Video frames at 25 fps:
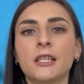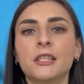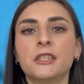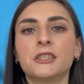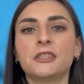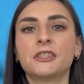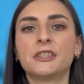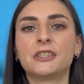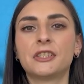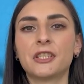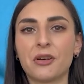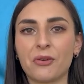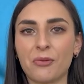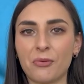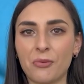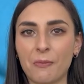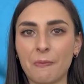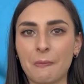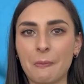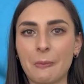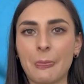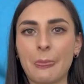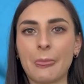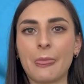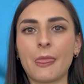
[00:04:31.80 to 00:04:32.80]
So
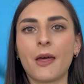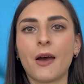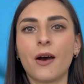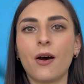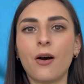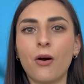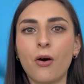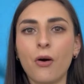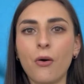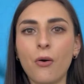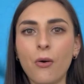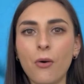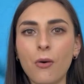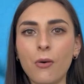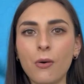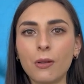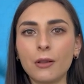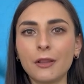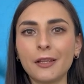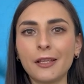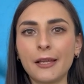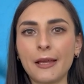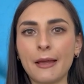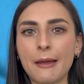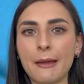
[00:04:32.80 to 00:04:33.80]

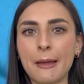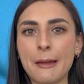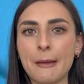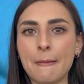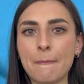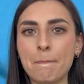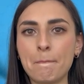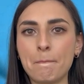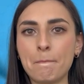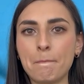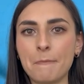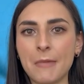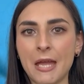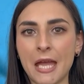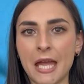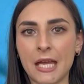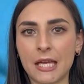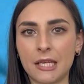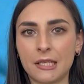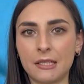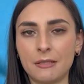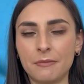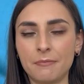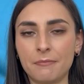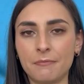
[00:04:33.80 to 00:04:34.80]
all
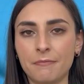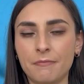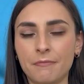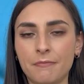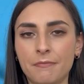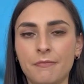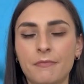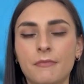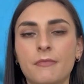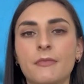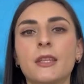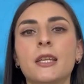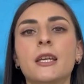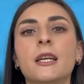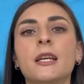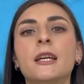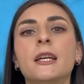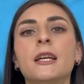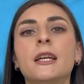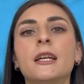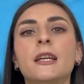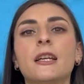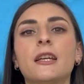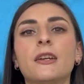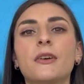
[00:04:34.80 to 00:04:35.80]
men,
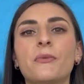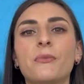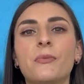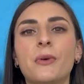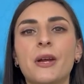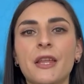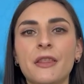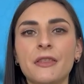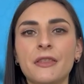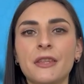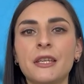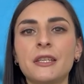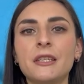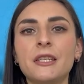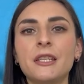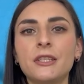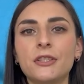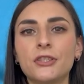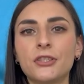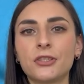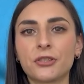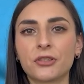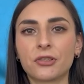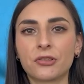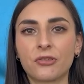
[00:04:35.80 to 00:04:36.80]
when they
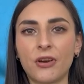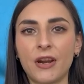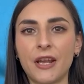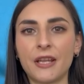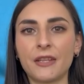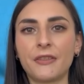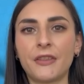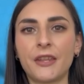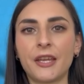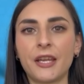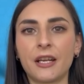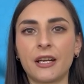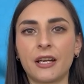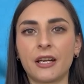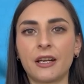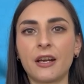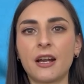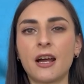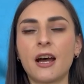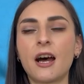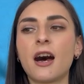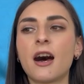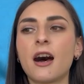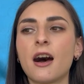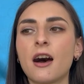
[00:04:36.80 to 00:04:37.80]
need to create their
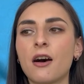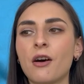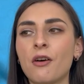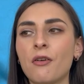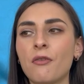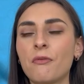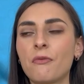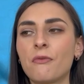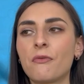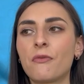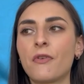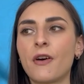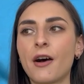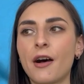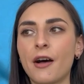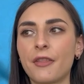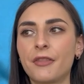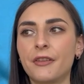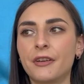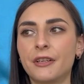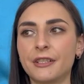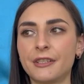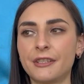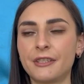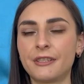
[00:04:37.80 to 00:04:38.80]

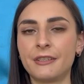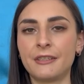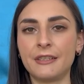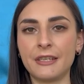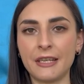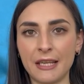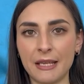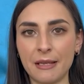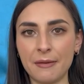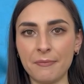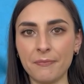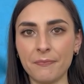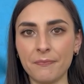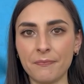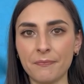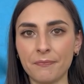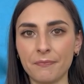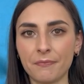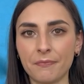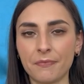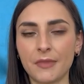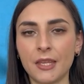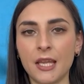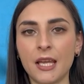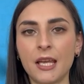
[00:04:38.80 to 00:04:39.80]
father's name,
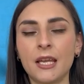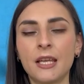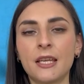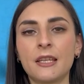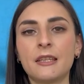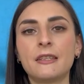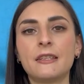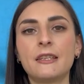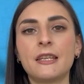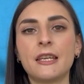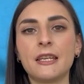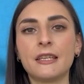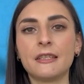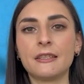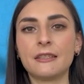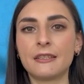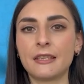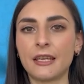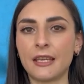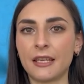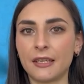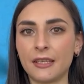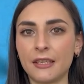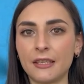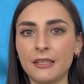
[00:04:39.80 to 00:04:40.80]
they
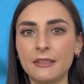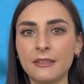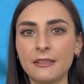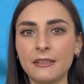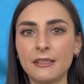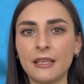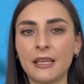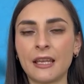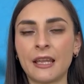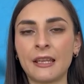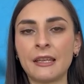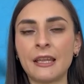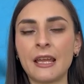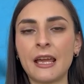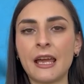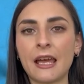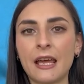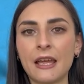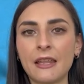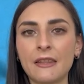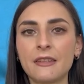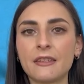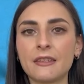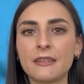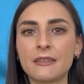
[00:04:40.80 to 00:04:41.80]
take it and
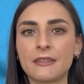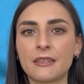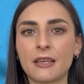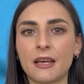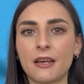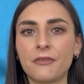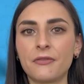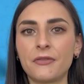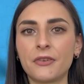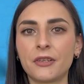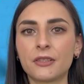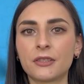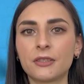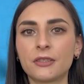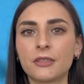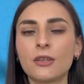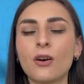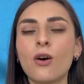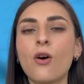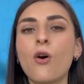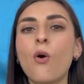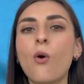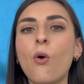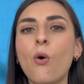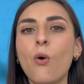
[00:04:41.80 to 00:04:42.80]
add the suffix
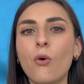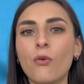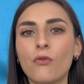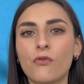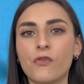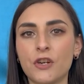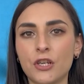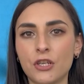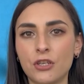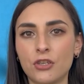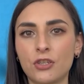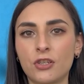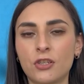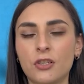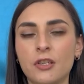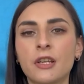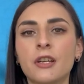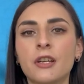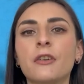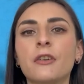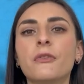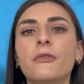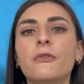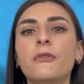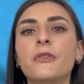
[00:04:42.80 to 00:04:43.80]
ovich.
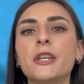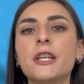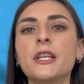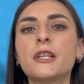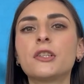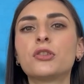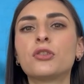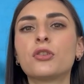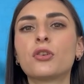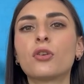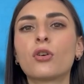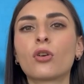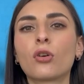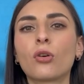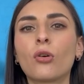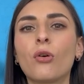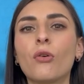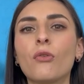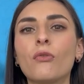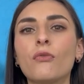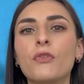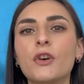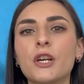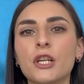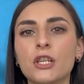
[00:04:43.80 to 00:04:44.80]

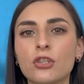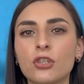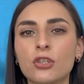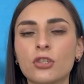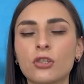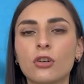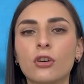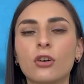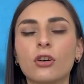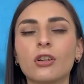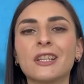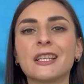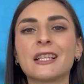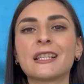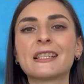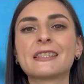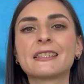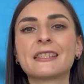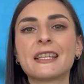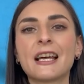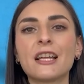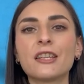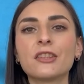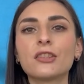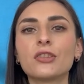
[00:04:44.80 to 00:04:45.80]
Viktorovich,
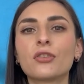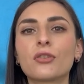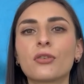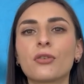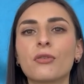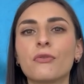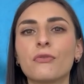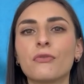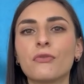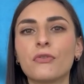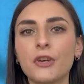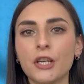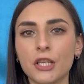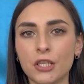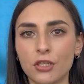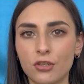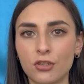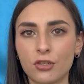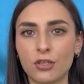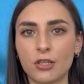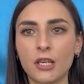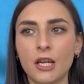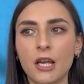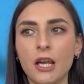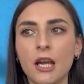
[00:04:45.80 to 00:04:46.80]

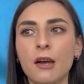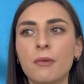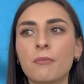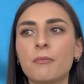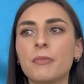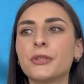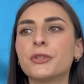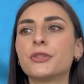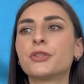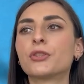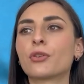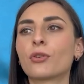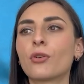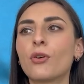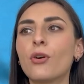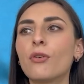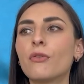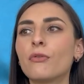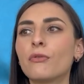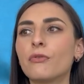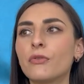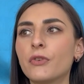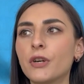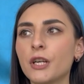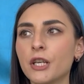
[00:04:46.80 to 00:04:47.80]
Oleksandrovich,
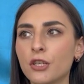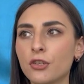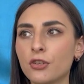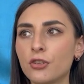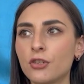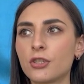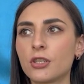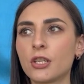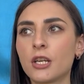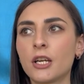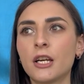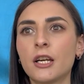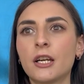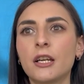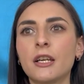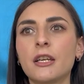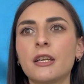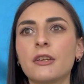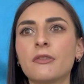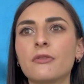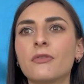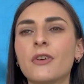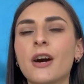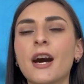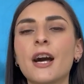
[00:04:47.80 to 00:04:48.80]
Petrovich,
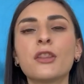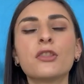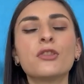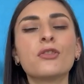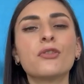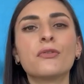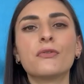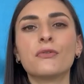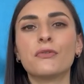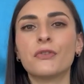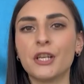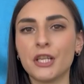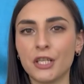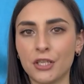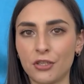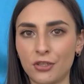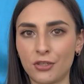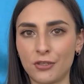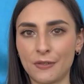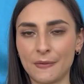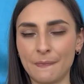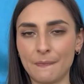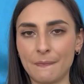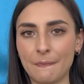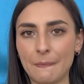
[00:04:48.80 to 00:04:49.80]

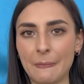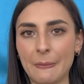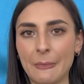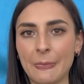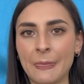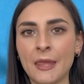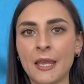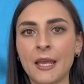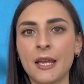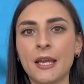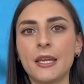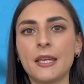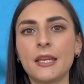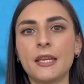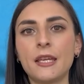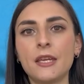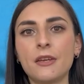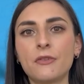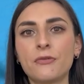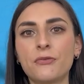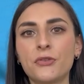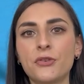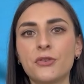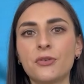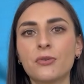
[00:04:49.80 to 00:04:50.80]
Ivanovich.
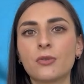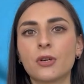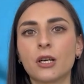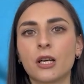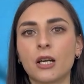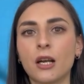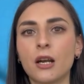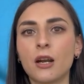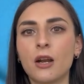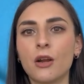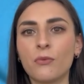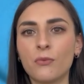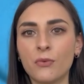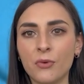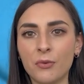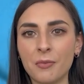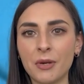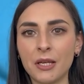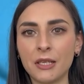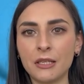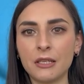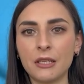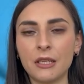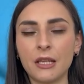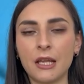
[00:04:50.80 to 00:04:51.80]
If you are a
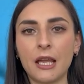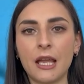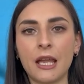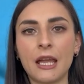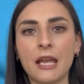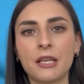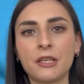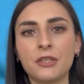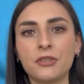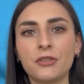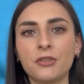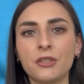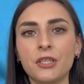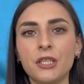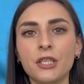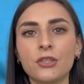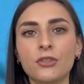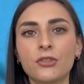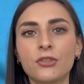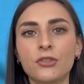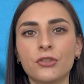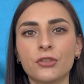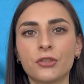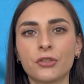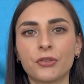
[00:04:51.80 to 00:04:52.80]
woman and you
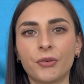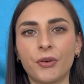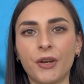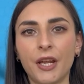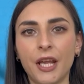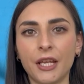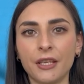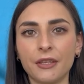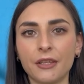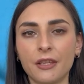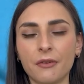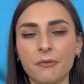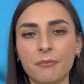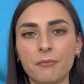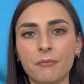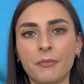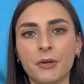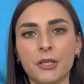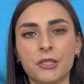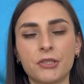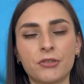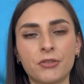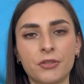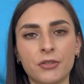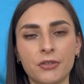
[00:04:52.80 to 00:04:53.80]
need to create the
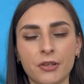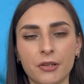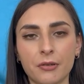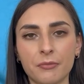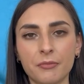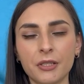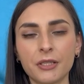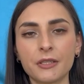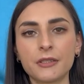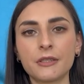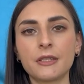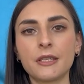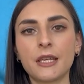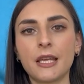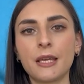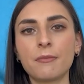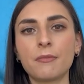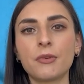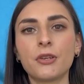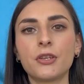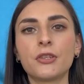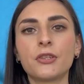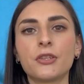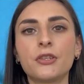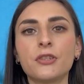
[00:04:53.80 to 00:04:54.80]
patronymic's name,
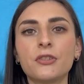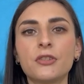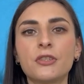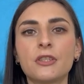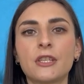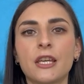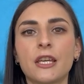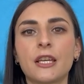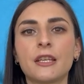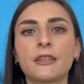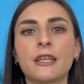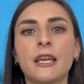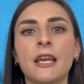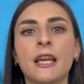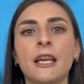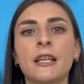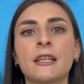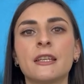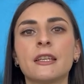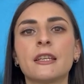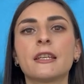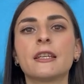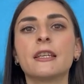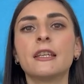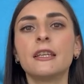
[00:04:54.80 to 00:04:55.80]
you take the
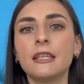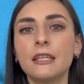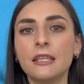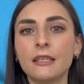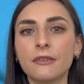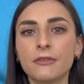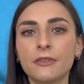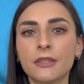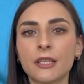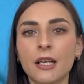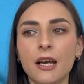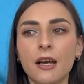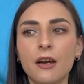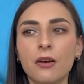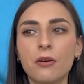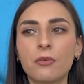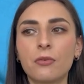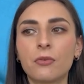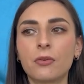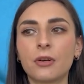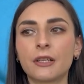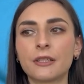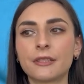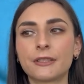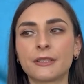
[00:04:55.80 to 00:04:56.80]
ending Ivna
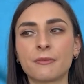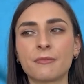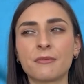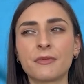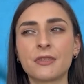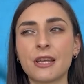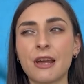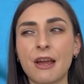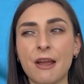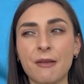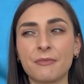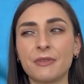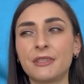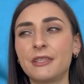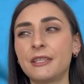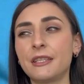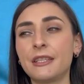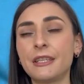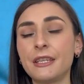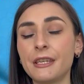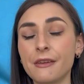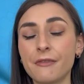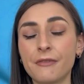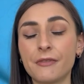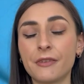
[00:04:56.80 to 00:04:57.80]
or sometimes
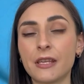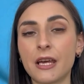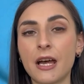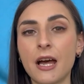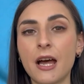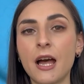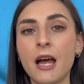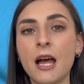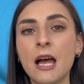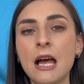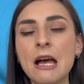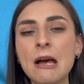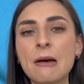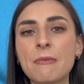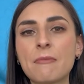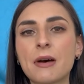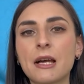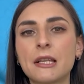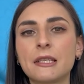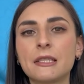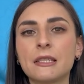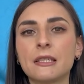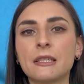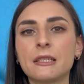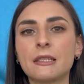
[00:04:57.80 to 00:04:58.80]
Yivna,
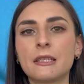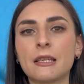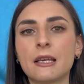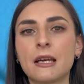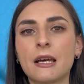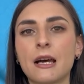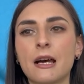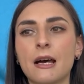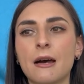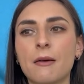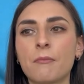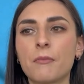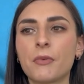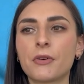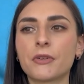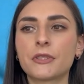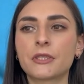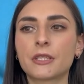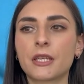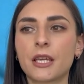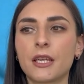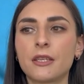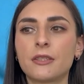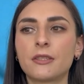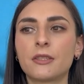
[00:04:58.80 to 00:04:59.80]
but in
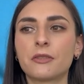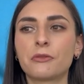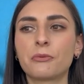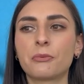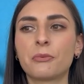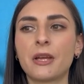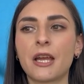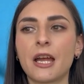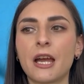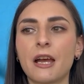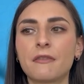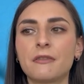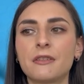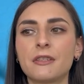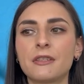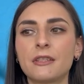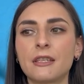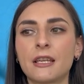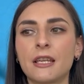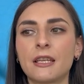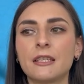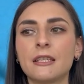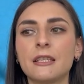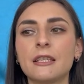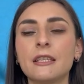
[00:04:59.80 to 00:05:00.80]
most cases we have this
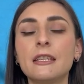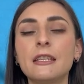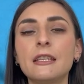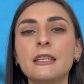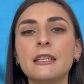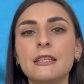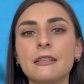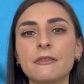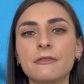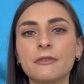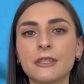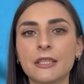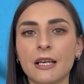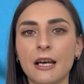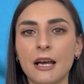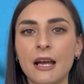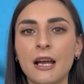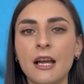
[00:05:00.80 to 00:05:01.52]
ending Ivna.